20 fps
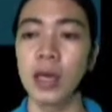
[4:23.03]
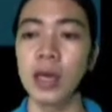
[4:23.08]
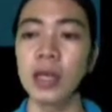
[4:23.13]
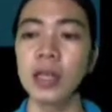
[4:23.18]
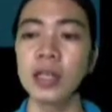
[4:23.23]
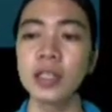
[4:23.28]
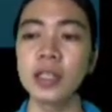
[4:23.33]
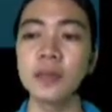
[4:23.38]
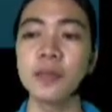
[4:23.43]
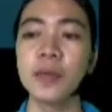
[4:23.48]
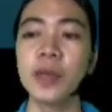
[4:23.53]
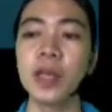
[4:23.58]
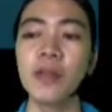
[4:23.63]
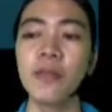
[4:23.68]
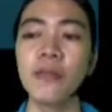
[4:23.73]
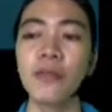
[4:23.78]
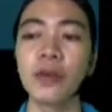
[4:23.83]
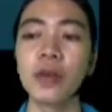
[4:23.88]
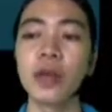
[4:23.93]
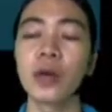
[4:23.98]
It is
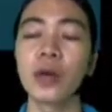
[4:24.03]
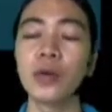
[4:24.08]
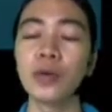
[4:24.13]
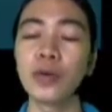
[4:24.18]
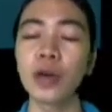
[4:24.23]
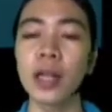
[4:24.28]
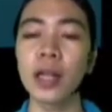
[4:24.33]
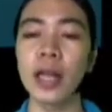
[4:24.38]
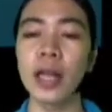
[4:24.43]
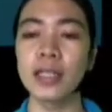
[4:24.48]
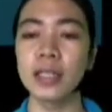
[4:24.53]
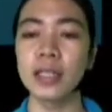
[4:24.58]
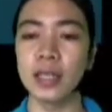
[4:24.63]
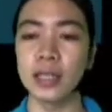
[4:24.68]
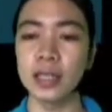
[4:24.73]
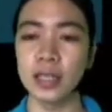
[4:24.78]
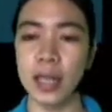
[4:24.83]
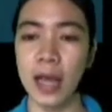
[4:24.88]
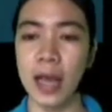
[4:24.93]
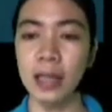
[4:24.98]
built for the Google
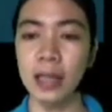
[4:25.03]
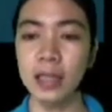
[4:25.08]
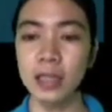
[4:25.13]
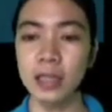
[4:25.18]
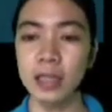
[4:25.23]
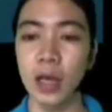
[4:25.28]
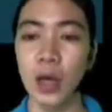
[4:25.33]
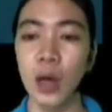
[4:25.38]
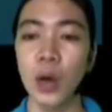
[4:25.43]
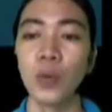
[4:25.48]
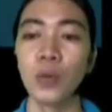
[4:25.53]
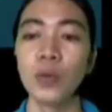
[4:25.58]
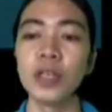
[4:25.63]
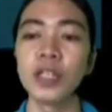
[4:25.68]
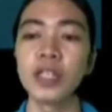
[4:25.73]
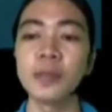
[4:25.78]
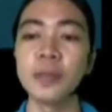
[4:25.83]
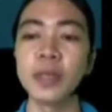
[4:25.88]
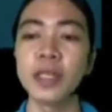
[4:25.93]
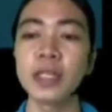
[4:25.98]
Assistant,
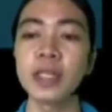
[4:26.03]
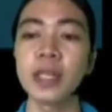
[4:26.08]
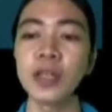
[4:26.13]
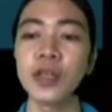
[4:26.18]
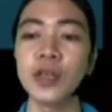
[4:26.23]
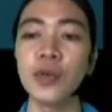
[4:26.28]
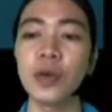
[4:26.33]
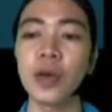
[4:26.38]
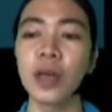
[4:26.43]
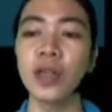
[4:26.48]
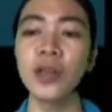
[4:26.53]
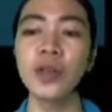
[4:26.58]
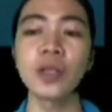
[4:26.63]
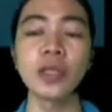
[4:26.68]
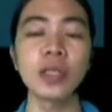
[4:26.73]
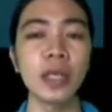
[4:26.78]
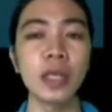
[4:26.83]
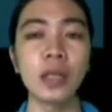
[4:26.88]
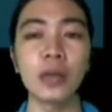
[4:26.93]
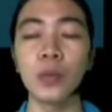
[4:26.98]
which means that you can
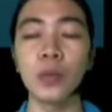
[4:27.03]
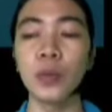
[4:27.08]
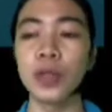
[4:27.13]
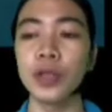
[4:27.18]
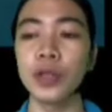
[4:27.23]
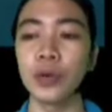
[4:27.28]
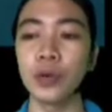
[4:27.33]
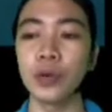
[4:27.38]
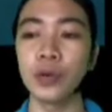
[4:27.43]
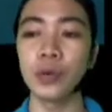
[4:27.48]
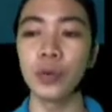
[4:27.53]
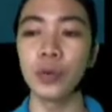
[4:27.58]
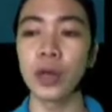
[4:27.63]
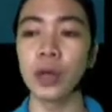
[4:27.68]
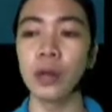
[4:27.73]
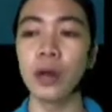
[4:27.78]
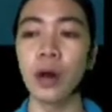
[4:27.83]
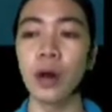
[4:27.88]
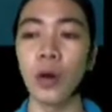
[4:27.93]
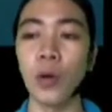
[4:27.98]
use it with your
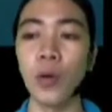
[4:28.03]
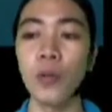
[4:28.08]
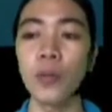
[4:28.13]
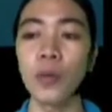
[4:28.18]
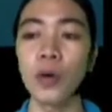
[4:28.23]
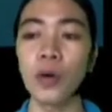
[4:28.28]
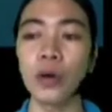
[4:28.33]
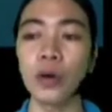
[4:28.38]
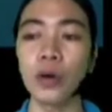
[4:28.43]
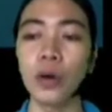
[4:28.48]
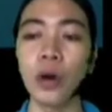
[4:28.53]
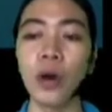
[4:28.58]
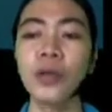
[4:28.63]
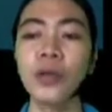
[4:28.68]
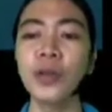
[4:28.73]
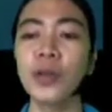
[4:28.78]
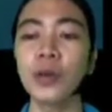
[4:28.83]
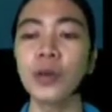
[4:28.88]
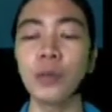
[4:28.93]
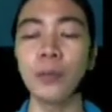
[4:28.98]
Google Home or
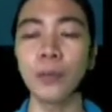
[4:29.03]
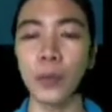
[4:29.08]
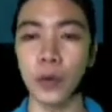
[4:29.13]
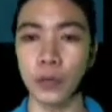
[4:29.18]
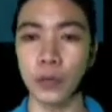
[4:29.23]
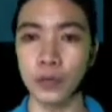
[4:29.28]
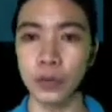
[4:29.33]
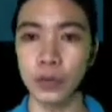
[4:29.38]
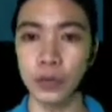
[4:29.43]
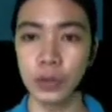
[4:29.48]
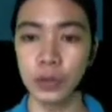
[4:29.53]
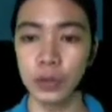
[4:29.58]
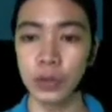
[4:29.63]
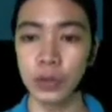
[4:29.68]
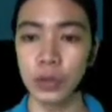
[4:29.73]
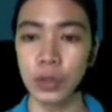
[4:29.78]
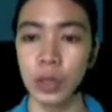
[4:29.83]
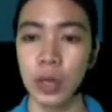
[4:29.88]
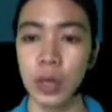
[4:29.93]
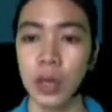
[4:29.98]
on your phone.
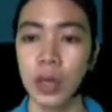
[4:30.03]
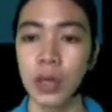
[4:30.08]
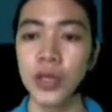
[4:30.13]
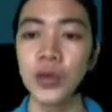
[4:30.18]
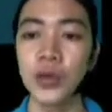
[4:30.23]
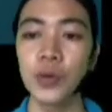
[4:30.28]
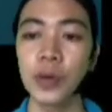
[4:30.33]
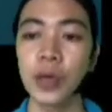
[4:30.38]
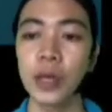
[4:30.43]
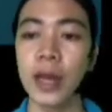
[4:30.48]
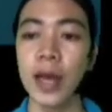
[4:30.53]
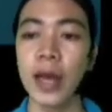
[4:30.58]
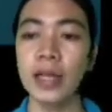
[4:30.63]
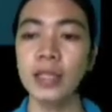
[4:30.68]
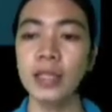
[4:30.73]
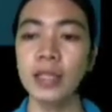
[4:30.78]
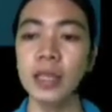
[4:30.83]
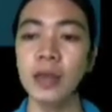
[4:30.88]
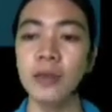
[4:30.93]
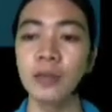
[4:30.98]
You can
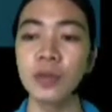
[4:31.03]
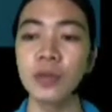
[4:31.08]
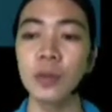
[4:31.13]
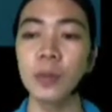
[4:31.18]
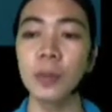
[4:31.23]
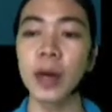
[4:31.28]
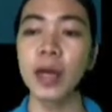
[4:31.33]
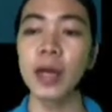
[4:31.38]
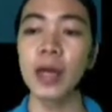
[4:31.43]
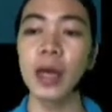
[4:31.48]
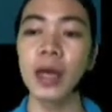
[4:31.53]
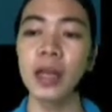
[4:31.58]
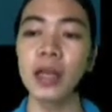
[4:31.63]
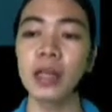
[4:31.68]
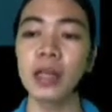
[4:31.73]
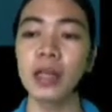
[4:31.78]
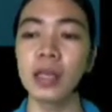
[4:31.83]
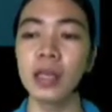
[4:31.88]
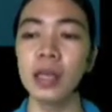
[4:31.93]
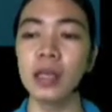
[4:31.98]
ask him to buy
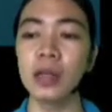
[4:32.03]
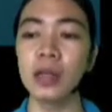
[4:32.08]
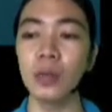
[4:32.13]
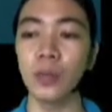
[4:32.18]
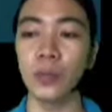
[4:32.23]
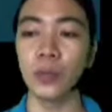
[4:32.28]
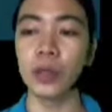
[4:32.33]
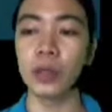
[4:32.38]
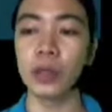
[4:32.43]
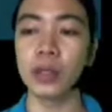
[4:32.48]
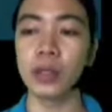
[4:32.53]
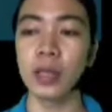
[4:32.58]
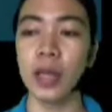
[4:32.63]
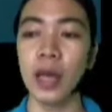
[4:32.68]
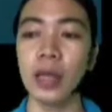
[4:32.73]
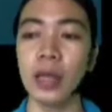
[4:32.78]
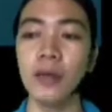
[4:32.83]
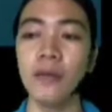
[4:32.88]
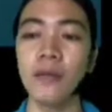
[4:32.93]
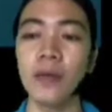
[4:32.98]
anything in the world
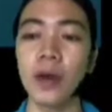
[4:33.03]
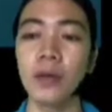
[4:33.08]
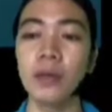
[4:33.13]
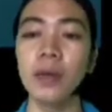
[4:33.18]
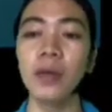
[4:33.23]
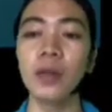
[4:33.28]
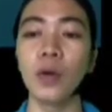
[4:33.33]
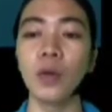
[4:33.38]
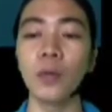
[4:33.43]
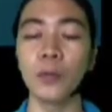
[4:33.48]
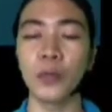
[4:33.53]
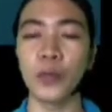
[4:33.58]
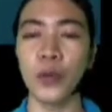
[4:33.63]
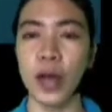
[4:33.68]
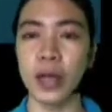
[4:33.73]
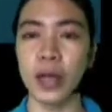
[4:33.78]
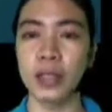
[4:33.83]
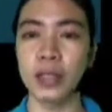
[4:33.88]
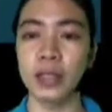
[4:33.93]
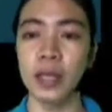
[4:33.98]
at a very low
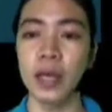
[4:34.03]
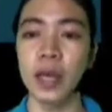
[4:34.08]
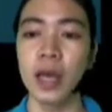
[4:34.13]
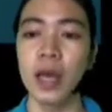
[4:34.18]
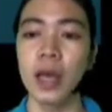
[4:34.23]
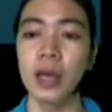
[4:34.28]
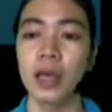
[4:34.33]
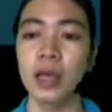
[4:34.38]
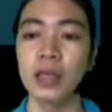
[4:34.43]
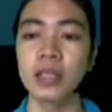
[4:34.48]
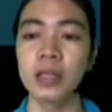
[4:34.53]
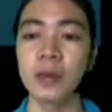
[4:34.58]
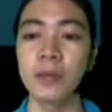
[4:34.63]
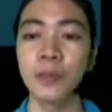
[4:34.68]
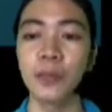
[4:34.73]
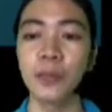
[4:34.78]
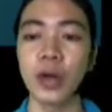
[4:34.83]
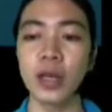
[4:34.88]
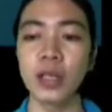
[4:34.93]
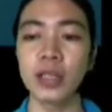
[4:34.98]
price. It's
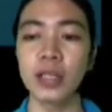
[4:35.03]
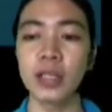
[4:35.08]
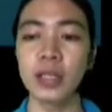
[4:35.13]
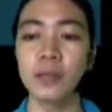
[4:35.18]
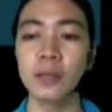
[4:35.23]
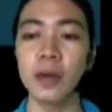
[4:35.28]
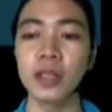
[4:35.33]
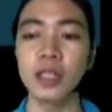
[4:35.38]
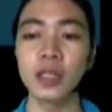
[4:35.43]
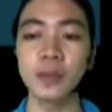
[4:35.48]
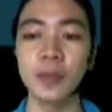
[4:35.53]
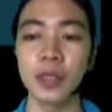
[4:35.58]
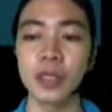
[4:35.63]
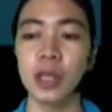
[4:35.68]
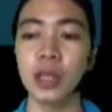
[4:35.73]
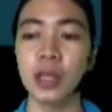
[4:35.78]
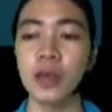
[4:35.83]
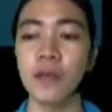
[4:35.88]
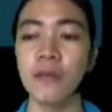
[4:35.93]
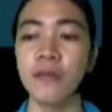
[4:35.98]
impressive,
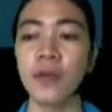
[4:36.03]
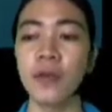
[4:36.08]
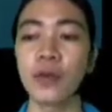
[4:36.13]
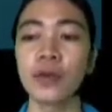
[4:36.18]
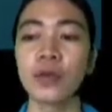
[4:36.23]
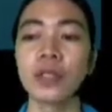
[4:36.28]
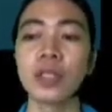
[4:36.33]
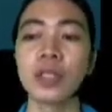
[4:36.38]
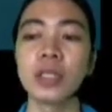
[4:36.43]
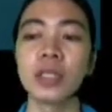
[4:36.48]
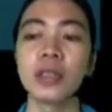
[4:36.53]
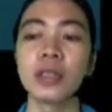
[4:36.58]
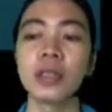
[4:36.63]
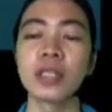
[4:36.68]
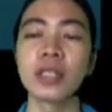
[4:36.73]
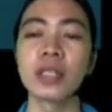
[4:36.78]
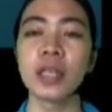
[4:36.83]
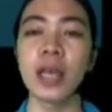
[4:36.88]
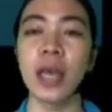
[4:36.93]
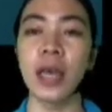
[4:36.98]
especially if you consider
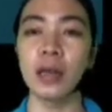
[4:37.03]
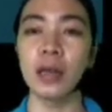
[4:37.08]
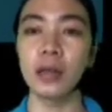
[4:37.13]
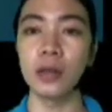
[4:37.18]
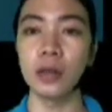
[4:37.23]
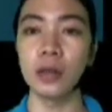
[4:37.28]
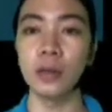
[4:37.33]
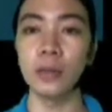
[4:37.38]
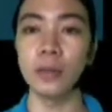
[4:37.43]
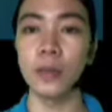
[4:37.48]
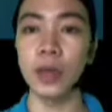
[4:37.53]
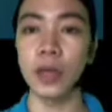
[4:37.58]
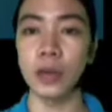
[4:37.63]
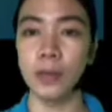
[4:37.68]
the scale of